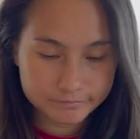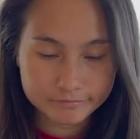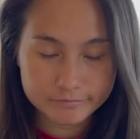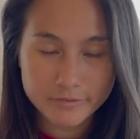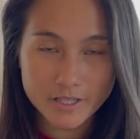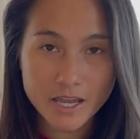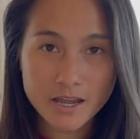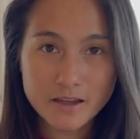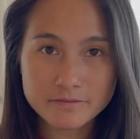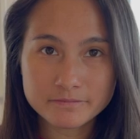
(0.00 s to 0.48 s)

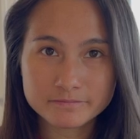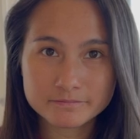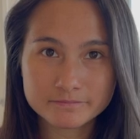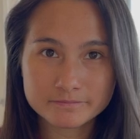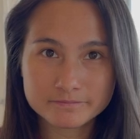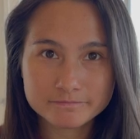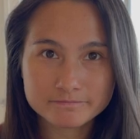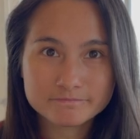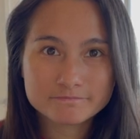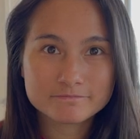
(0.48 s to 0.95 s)
Yeah,
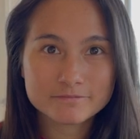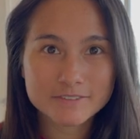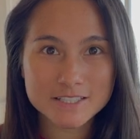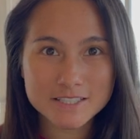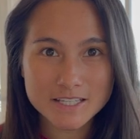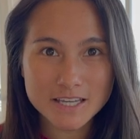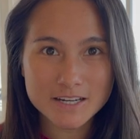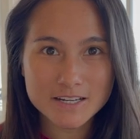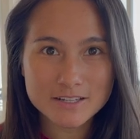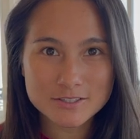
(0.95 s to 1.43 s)
let's
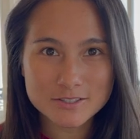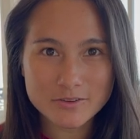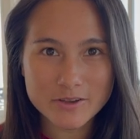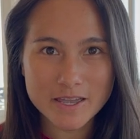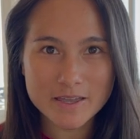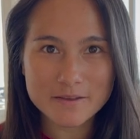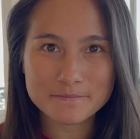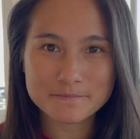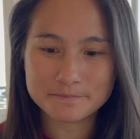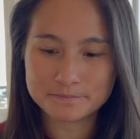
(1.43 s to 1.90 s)
get into
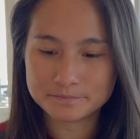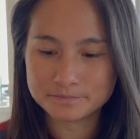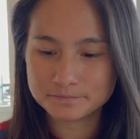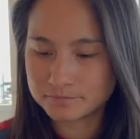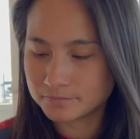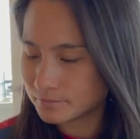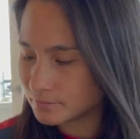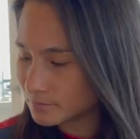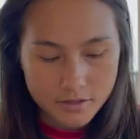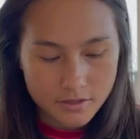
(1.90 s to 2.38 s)
it.
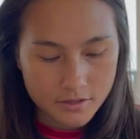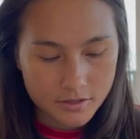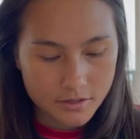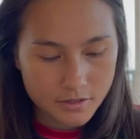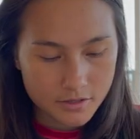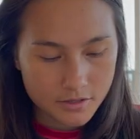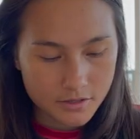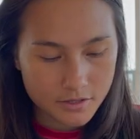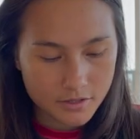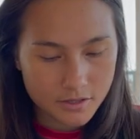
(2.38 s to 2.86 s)

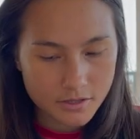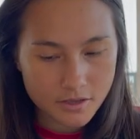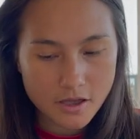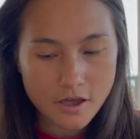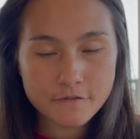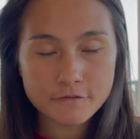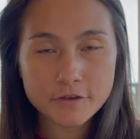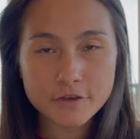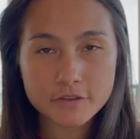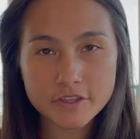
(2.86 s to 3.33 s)

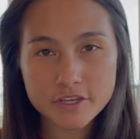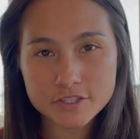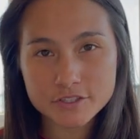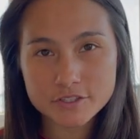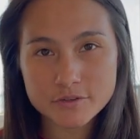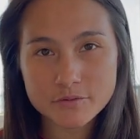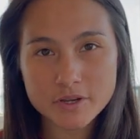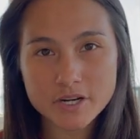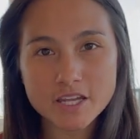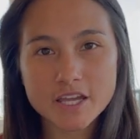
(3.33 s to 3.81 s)
A few things
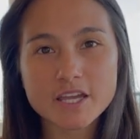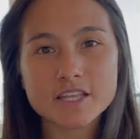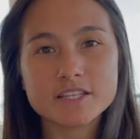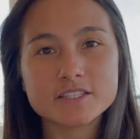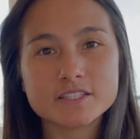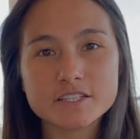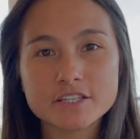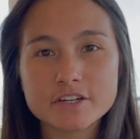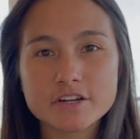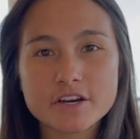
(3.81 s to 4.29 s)
you want to
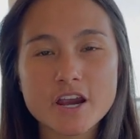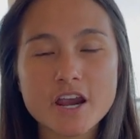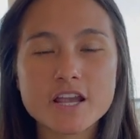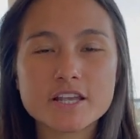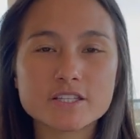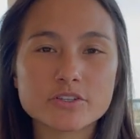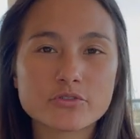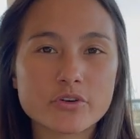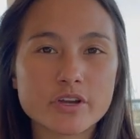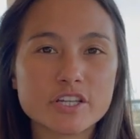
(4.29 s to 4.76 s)
consider
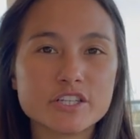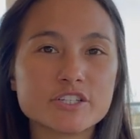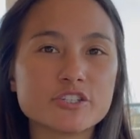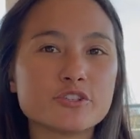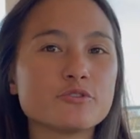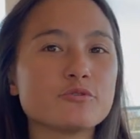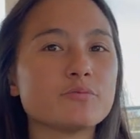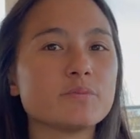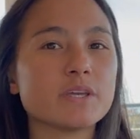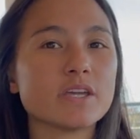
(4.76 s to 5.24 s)
is going
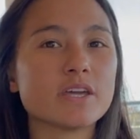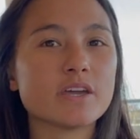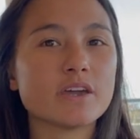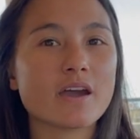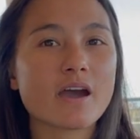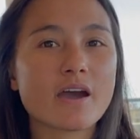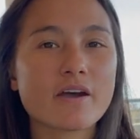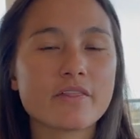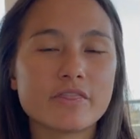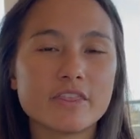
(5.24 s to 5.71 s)
to be
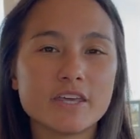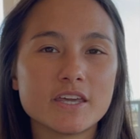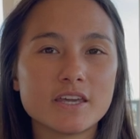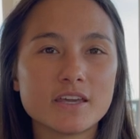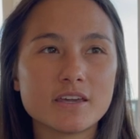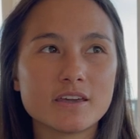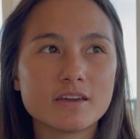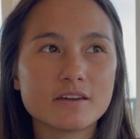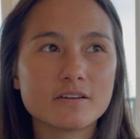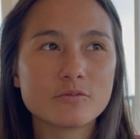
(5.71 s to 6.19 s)

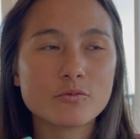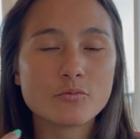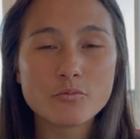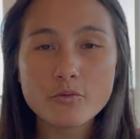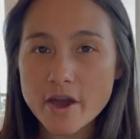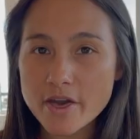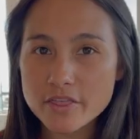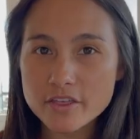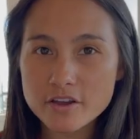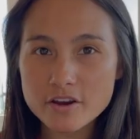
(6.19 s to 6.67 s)
the
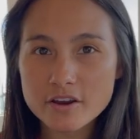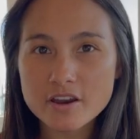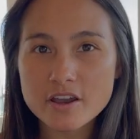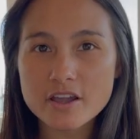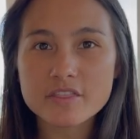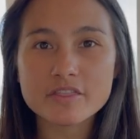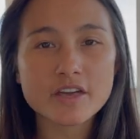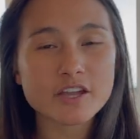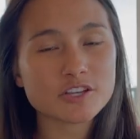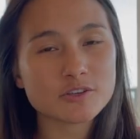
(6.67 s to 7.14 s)
weather
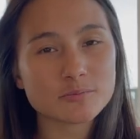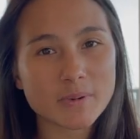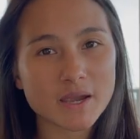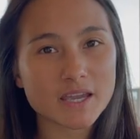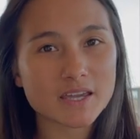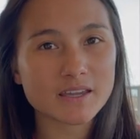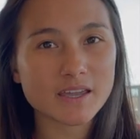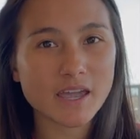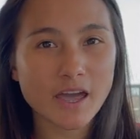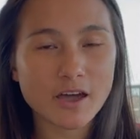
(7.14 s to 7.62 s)
that you
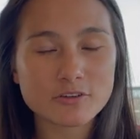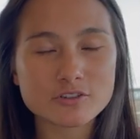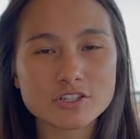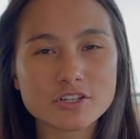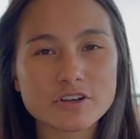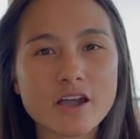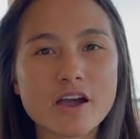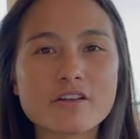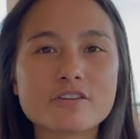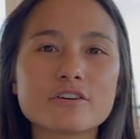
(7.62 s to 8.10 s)
might
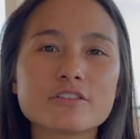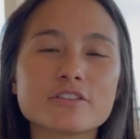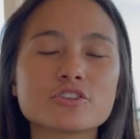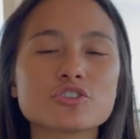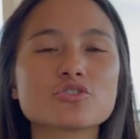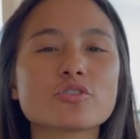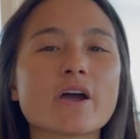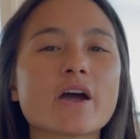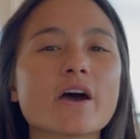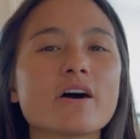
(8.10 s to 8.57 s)
encounter out on the
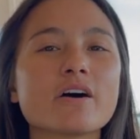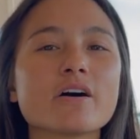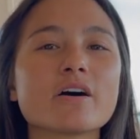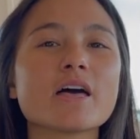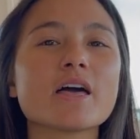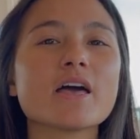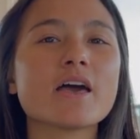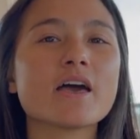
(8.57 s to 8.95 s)
trail,